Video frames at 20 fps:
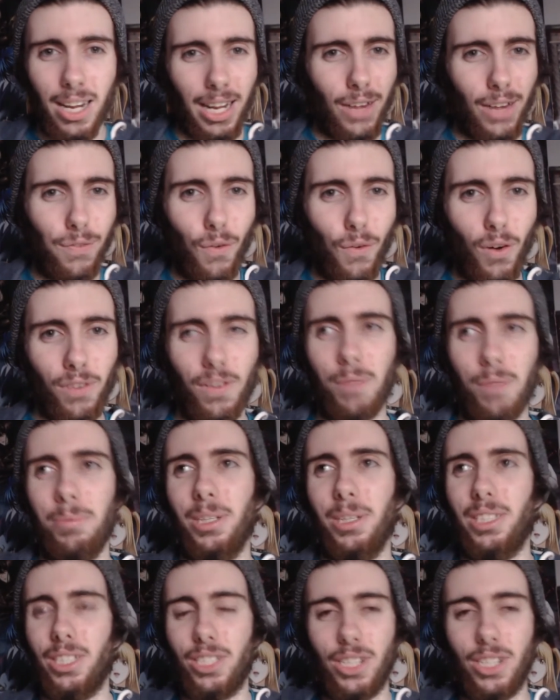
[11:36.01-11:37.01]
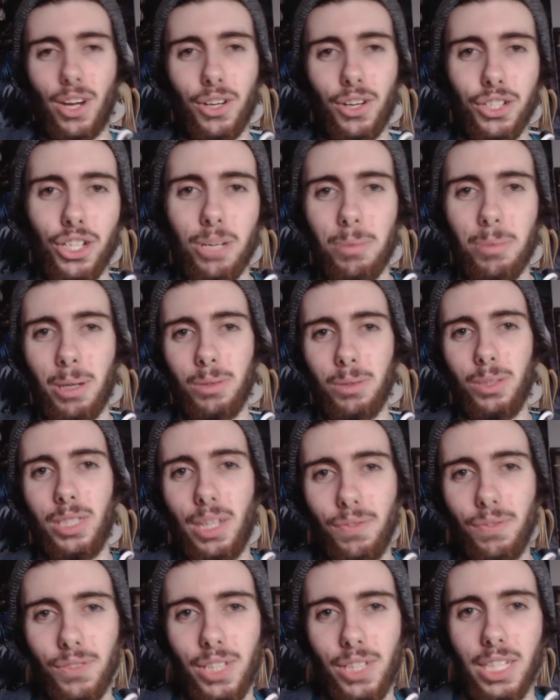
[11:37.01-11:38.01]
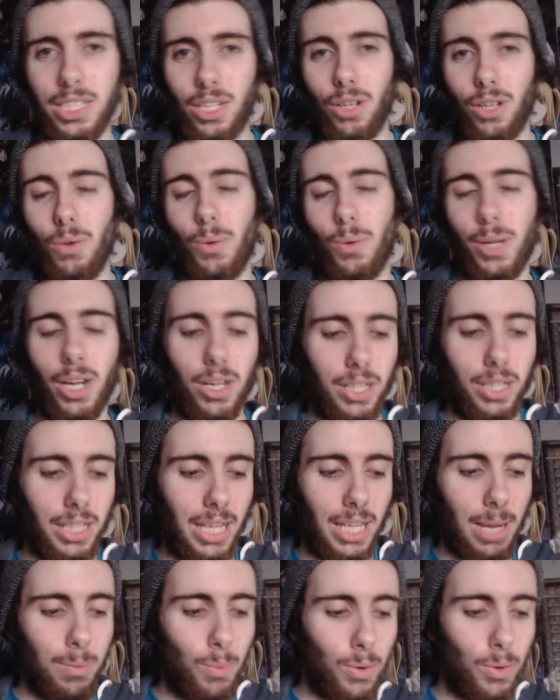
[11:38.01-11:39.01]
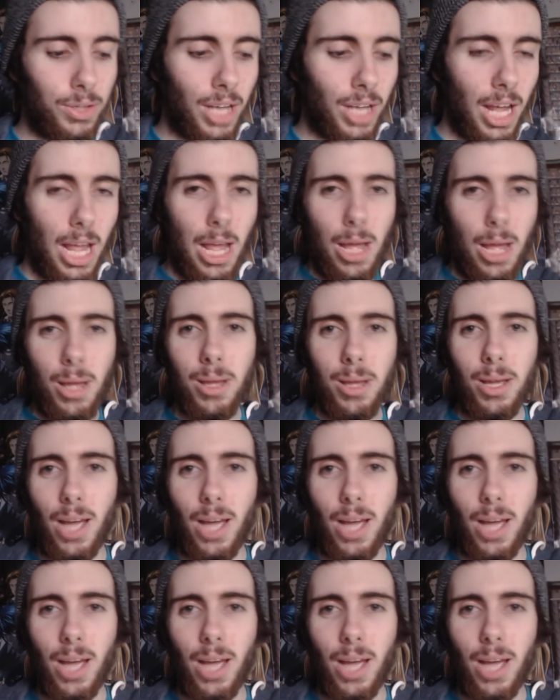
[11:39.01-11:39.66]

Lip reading: like a 45-minute discussion about different things that are going on in the gaming world.